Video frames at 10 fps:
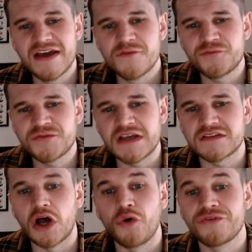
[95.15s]
6
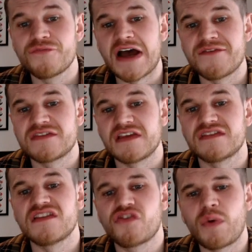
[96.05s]
goals and 5 assists
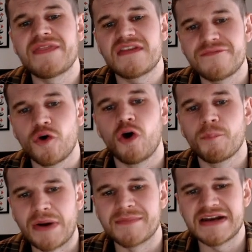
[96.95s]
in 24
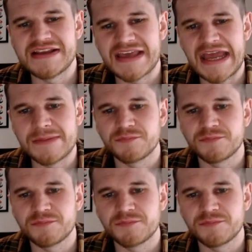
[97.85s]
Premier League games,